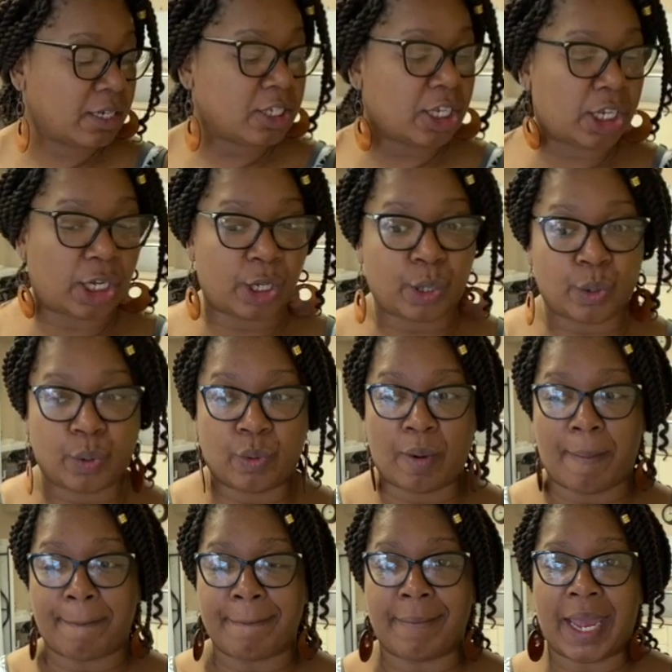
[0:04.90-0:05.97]

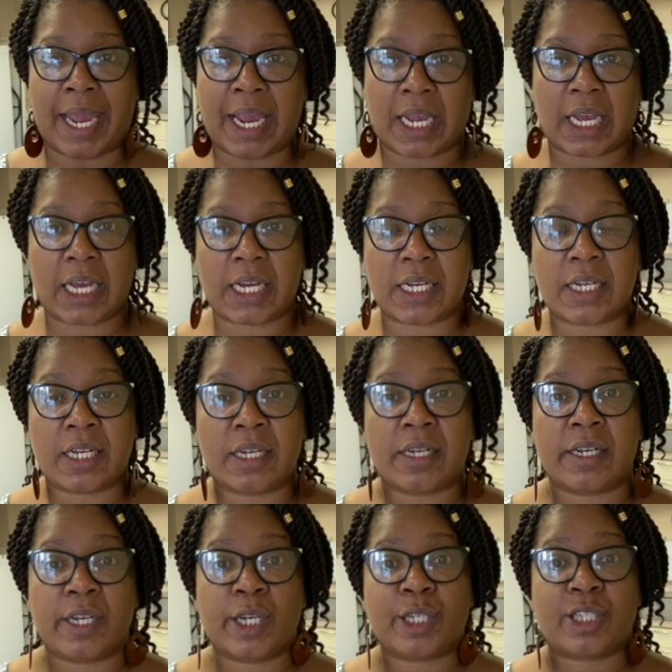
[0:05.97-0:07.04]
to make
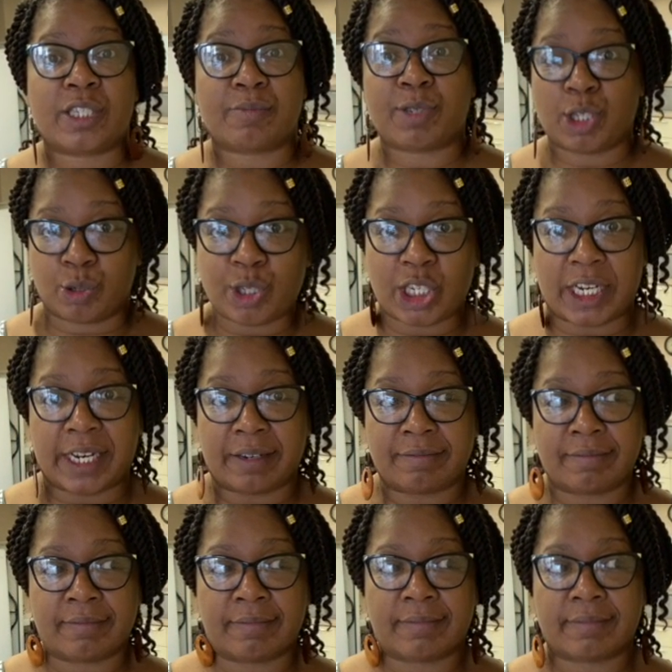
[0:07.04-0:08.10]
some sushi
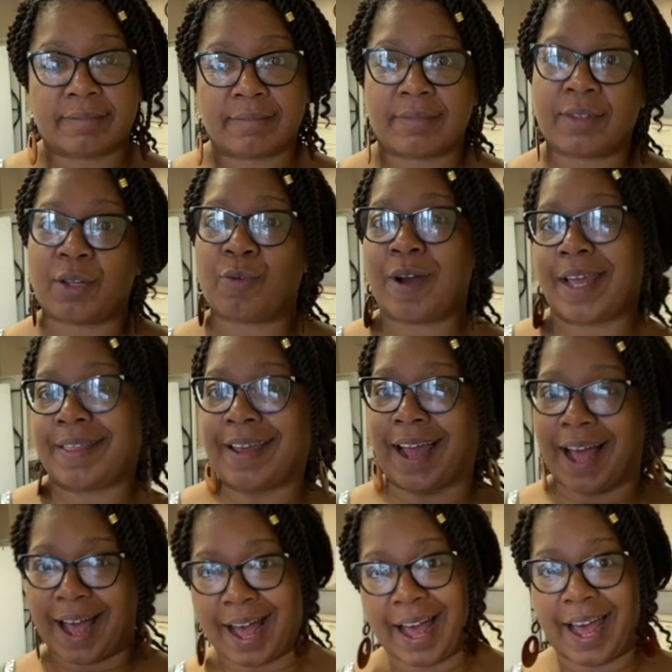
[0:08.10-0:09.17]
the way
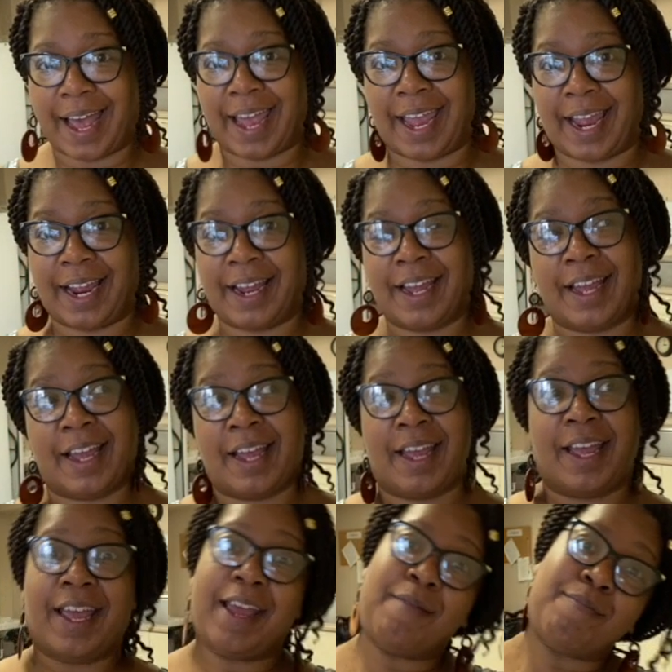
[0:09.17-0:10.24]
that I
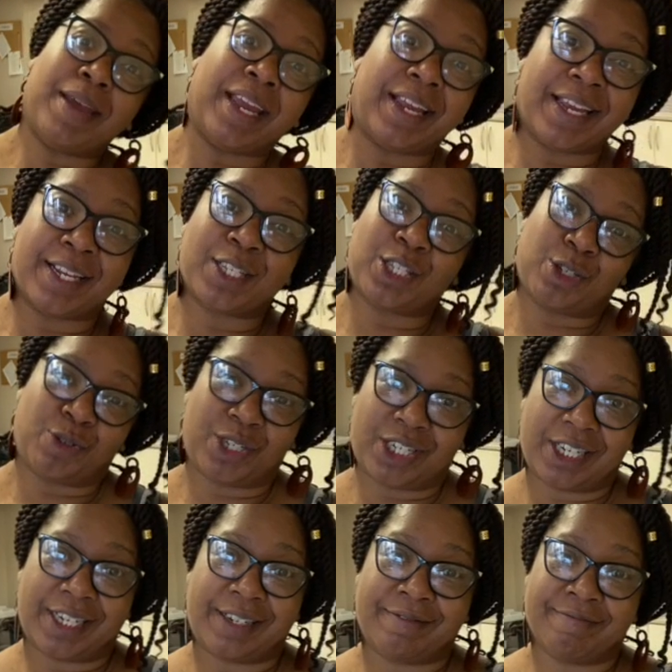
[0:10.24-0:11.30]
am making
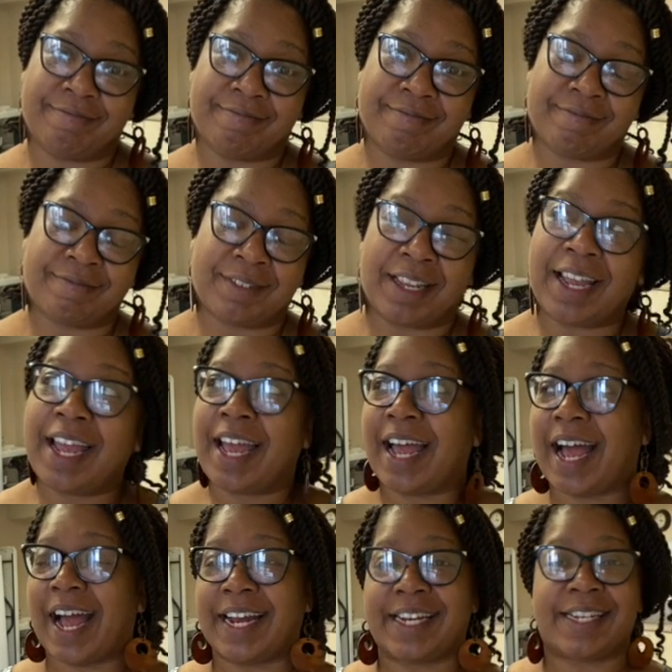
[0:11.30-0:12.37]
sushi.
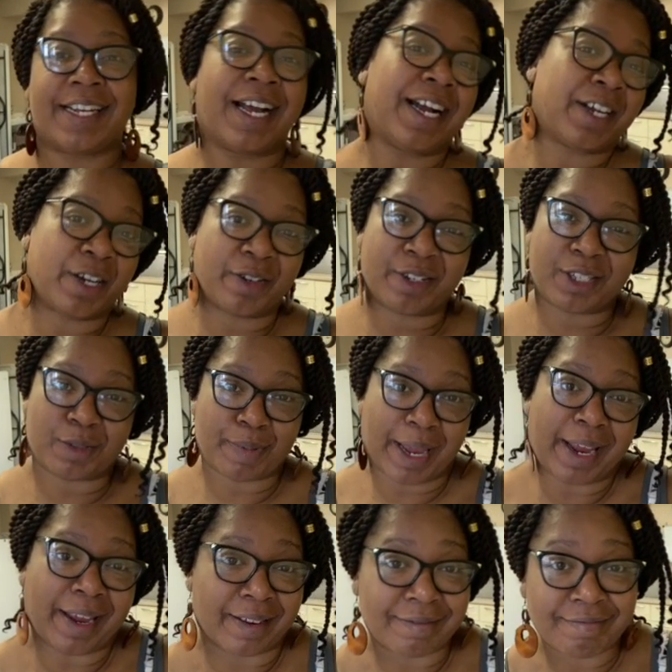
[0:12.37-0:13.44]
I did not go to
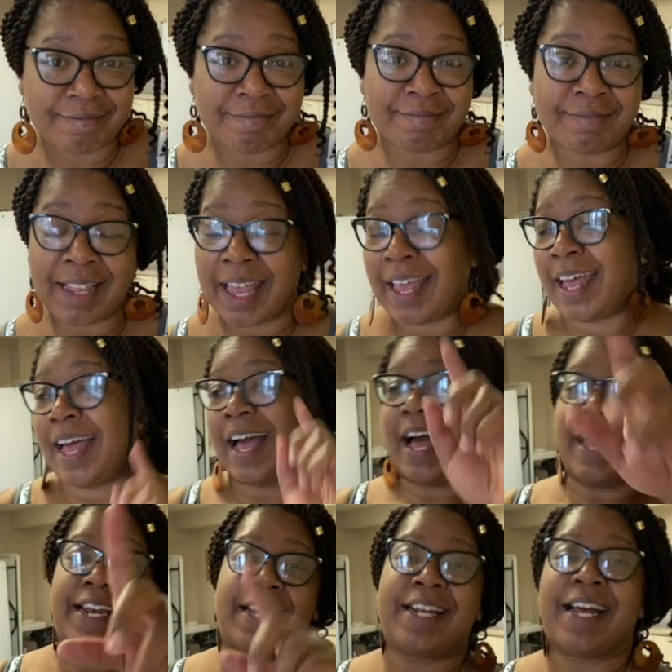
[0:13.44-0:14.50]
Japan.
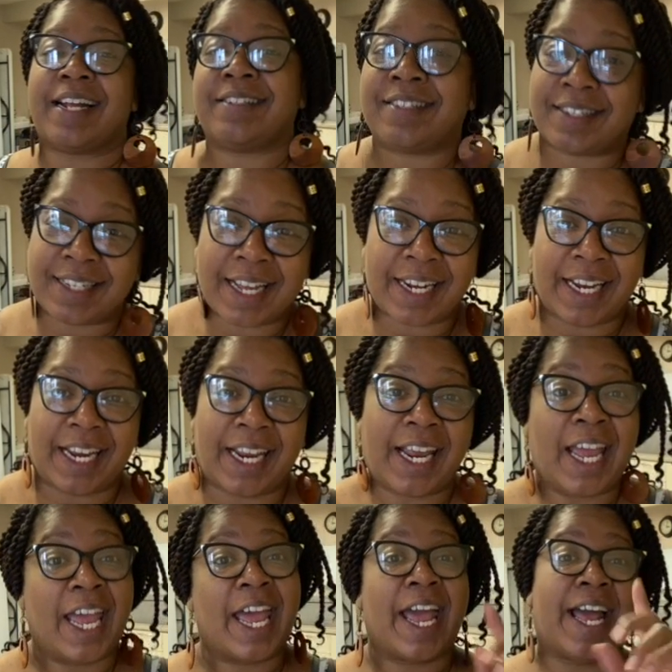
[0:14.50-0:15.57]
I did not
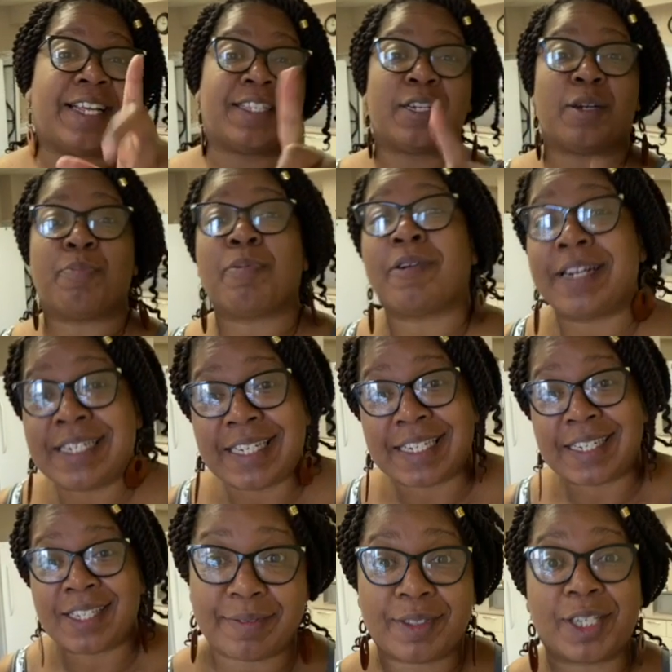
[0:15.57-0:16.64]
study as an
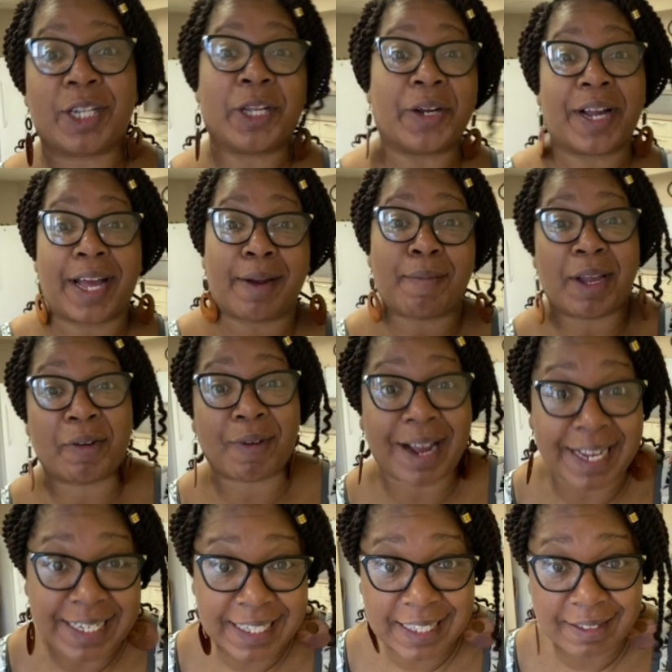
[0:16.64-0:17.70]
apprentice to learn how to make
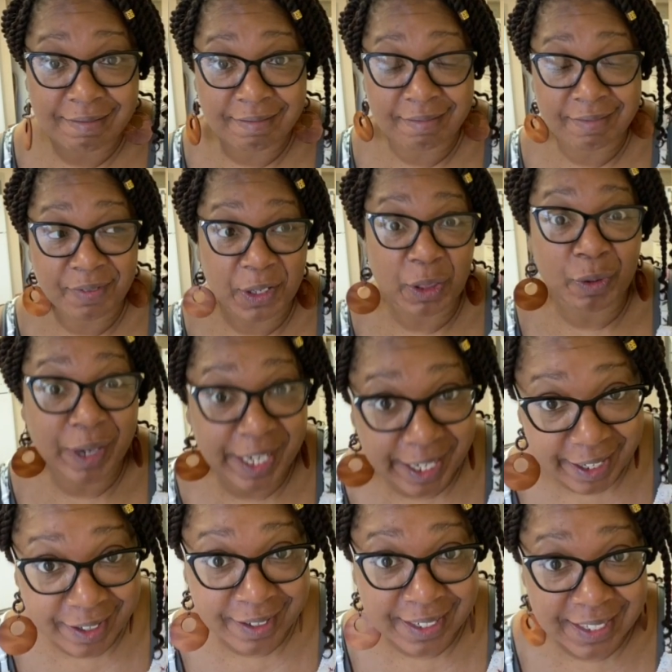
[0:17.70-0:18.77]
rice for 3
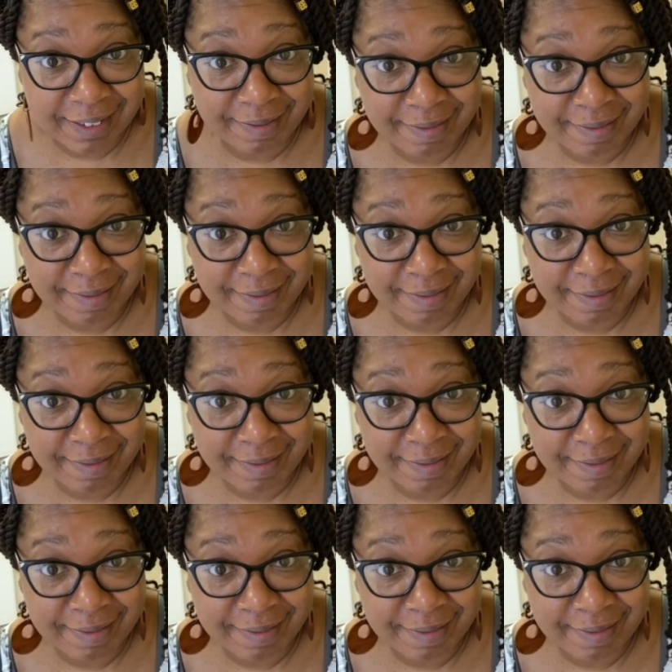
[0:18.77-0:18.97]
years.